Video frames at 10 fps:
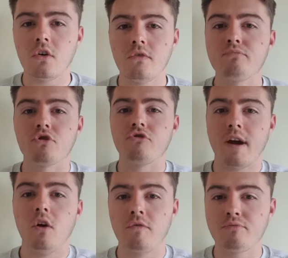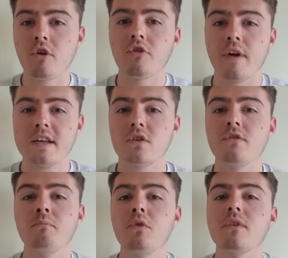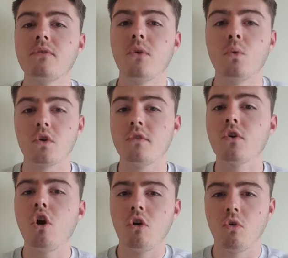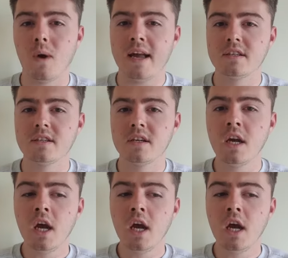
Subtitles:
of progress, of moving forward, of conquest.